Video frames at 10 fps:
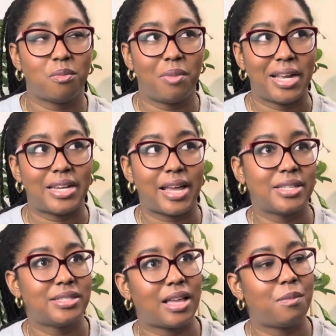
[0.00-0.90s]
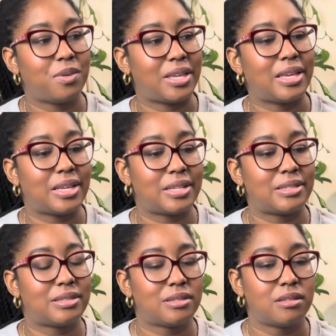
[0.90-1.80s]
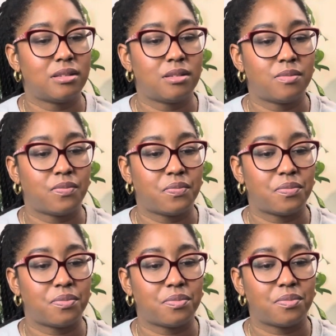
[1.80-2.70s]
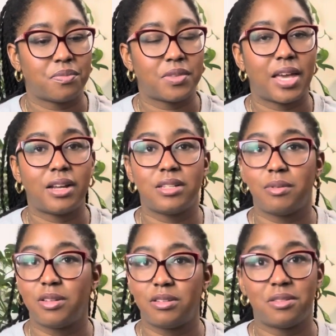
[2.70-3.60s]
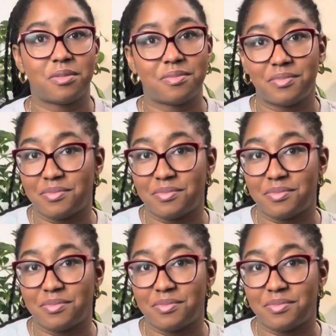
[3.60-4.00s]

my next step is get a W-2.